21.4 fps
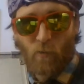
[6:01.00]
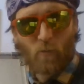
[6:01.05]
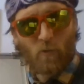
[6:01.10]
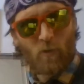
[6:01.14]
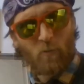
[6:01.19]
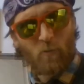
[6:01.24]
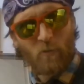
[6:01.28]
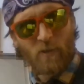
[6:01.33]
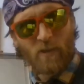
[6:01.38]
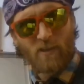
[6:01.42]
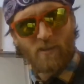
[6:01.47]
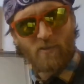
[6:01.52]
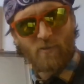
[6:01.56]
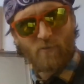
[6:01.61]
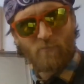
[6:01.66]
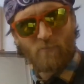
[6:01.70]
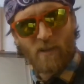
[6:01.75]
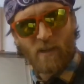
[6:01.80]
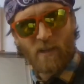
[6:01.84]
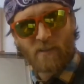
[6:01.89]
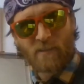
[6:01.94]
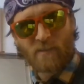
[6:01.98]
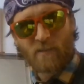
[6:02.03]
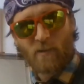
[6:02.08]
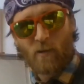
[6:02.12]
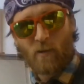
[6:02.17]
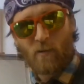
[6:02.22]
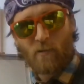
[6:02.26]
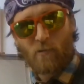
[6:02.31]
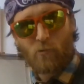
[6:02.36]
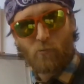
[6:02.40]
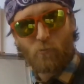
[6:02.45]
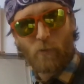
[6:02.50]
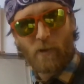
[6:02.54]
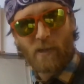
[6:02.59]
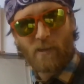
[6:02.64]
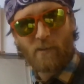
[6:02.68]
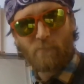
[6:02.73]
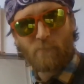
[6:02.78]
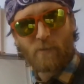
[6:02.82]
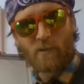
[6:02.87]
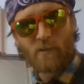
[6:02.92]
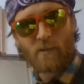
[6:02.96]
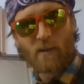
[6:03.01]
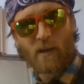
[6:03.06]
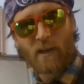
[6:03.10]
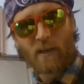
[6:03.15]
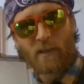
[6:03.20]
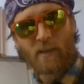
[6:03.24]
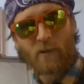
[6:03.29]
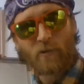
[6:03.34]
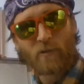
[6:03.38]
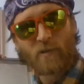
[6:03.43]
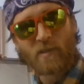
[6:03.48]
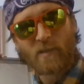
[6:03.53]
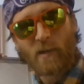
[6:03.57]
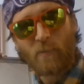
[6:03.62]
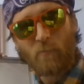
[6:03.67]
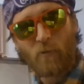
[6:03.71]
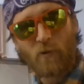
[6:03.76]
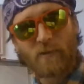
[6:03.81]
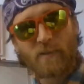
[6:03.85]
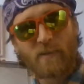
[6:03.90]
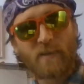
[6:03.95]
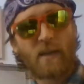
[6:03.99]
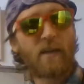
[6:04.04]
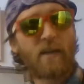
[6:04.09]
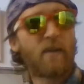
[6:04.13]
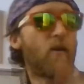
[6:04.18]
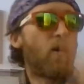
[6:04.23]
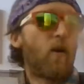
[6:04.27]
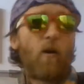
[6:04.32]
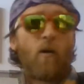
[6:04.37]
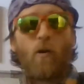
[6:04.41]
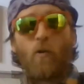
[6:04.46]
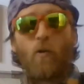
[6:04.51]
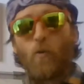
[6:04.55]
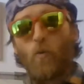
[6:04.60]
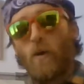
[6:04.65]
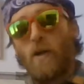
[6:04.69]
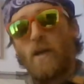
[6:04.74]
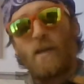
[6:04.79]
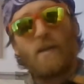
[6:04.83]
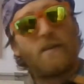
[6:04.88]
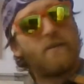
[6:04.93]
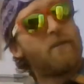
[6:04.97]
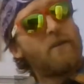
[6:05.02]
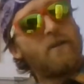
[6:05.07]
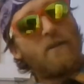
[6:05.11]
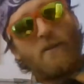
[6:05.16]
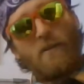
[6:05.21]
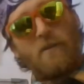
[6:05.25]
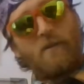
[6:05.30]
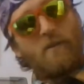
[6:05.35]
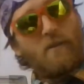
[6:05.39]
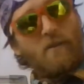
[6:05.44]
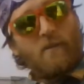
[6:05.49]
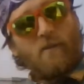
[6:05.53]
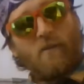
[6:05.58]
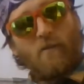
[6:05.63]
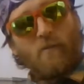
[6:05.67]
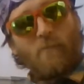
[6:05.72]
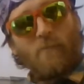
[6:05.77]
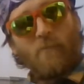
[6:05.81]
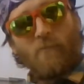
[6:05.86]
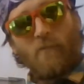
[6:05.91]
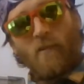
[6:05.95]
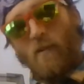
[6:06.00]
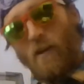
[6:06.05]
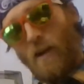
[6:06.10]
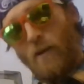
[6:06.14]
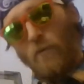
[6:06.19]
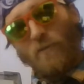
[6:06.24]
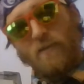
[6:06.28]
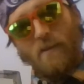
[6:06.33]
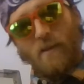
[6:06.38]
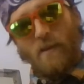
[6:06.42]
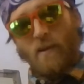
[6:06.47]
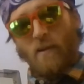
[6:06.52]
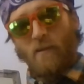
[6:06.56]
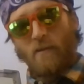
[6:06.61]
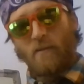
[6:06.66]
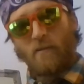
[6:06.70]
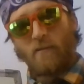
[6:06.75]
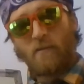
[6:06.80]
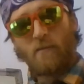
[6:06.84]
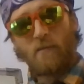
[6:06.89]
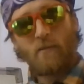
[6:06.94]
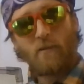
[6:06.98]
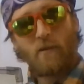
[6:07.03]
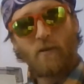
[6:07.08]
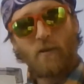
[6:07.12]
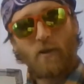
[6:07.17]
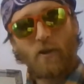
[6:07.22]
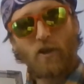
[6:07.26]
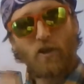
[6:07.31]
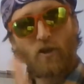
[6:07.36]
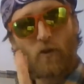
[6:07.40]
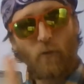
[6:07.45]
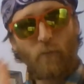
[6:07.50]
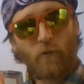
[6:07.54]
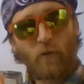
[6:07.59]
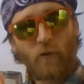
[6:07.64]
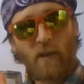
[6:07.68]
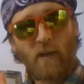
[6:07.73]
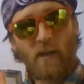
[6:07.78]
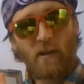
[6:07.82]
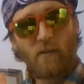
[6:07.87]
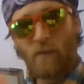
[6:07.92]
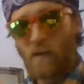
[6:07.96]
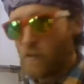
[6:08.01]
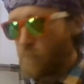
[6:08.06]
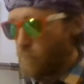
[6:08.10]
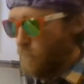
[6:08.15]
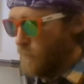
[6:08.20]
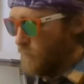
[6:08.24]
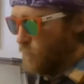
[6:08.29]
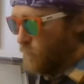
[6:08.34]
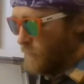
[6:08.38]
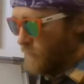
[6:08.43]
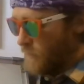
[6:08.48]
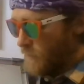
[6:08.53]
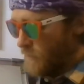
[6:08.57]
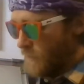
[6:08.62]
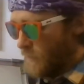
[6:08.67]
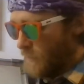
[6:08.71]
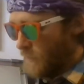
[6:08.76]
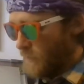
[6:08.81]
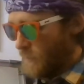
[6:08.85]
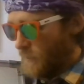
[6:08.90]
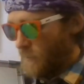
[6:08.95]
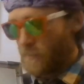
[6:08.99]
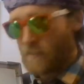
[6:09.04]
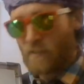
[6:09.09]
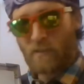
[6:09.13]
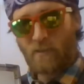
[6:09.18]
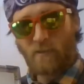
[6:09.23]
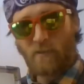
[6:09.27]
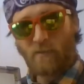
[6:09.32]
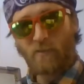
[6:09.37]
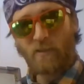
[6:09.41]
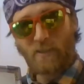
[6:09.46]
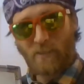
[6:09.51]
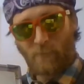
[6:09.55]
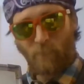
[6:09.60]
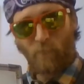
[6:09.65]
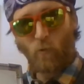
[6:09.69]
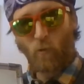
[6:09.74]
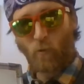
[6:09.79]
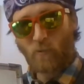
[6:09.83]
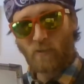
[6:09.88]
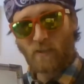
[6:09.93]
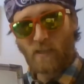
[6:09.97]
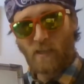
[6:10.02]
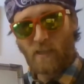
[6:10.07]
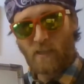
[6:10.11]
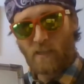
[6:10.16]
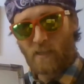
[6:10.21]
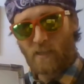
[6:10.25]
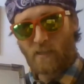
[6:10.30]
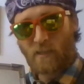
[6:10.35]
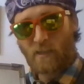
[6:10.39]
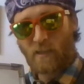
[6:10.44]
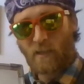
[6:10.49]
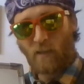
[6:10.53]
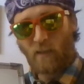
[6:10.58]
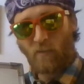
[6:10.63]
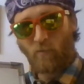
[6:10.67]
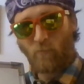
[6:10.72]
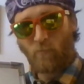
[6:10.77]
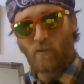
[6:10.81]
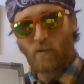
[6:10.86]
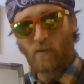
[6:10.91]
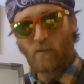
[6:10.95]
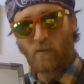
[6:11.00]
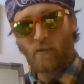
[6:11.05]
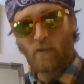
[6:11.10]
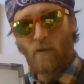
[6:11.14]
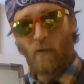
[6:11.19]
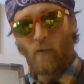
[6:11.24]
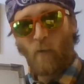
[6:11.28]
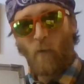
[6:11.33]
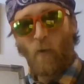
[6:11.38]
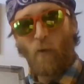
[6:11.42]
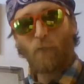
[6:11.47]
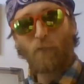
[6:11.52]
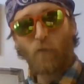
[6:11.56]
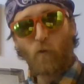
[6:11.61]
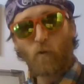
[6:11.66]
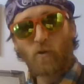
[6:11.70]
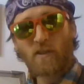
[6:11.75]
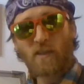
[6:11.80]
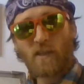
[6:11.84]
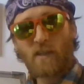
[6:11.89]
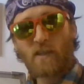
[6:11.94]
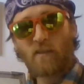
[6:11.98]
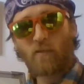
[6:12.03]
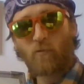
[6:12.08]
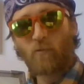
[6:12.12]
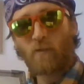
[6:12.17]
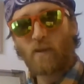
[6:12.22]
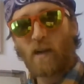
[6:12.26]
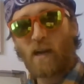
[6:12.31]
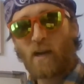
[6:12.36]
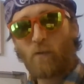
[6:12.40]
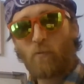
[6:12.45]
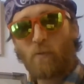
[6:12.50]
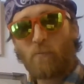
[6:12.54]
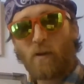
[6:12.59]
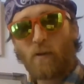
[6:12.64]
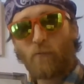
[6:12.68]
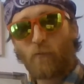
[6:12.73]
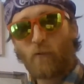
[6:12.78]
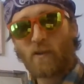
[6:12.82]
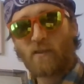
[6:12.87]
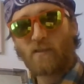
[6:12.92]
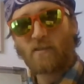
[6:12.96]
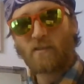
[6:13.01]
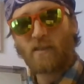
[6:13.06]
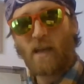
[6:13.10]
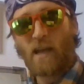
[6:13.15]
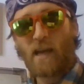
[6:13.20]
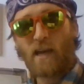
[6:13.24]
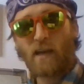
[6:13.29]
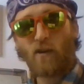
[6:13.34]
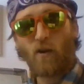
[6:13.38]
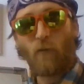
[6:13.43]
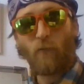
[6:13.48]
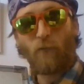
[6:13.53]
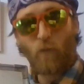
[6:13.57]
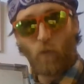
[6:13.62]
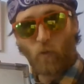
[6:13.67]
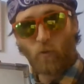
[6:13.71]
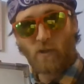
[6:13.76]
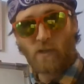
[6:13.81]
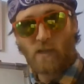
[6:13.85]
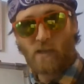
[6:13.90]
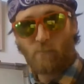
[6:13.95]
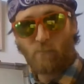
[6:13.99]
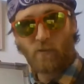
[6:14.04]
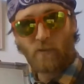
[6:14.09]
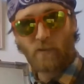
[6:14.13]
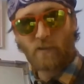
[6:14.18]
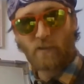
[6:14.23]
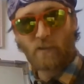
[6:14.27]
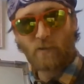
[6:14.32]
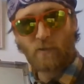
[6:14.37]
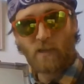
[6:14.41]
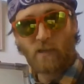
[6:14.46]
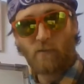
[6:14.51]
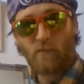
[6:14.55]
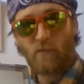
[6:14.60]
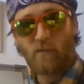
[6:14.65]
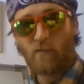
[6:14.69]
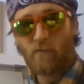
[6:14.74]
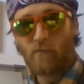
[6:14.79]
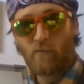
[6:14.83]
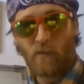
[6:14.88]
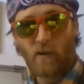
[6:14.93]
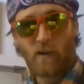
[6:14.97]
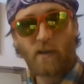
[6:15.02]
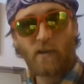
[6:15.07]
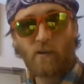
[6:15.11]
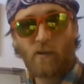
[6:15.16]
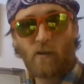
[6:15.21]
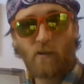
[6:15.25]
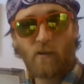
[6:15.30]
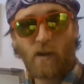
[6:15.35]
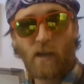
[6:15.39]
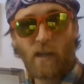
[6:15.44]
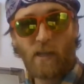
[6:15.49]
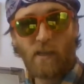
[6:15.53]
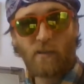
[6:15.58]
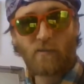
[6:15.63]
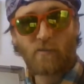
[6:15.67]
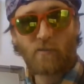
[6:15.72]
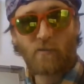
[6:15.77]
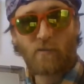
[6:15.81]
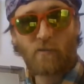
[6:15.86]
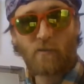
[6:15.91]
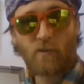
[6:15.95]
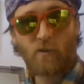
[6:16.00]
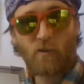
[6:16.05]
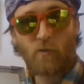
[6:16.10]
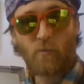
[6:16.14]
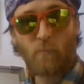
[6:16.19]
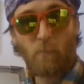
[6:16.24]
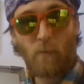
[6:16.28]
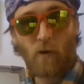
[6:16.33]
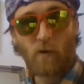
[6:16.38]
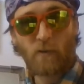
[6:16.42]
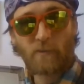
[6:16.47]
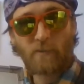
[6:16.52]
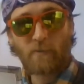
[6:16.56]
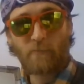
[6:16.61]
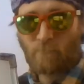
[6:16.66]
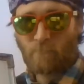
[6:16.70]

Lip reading: what are we going to do next? Oh, wait a minute. I hear someone saying all the way out there, don't forget about me. We got to add this 14 and 3. 14 and 3. I want my friends to add 14 plus 3 to find our answer. Pause.